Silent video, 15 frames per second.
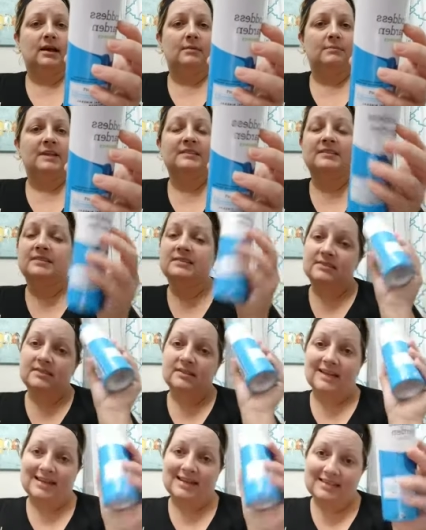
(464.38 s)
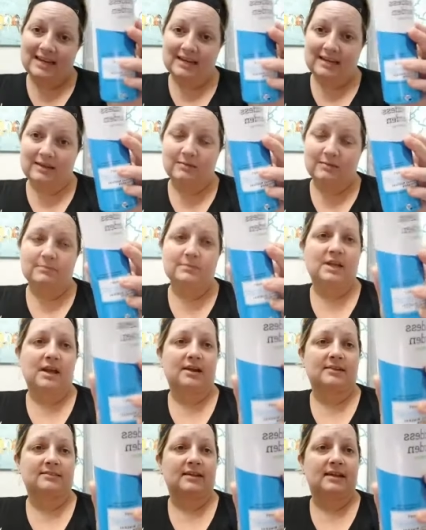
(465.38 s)
This is titanium
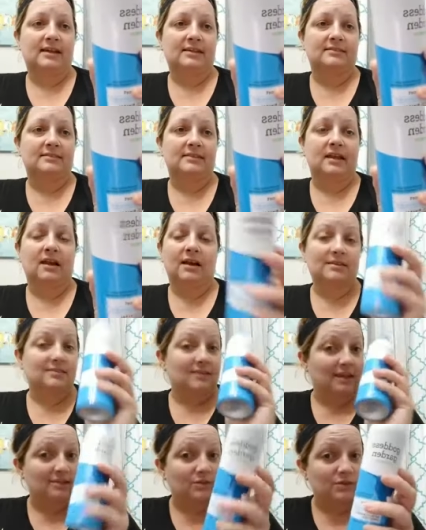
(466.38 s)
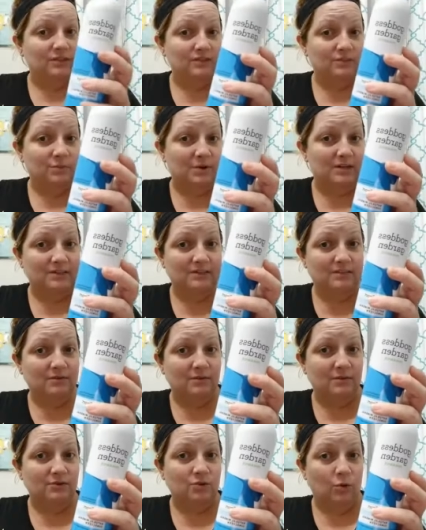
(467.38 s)
dioxide and zinc oxide. So this one is
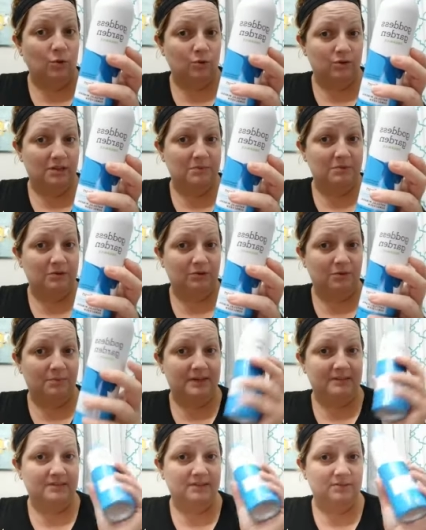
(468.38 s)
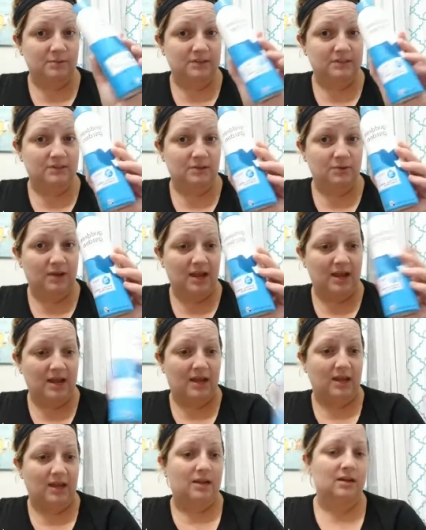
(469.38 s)
totally mineral based. This one is
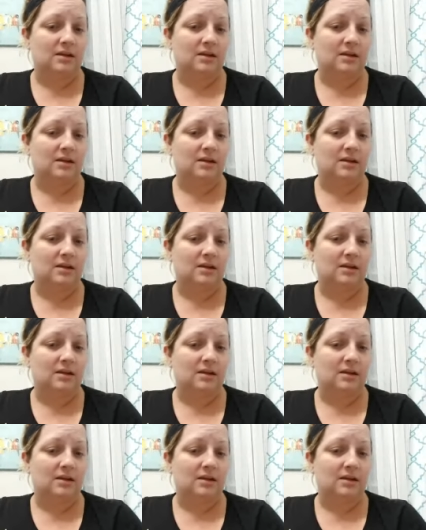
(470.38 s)
okay.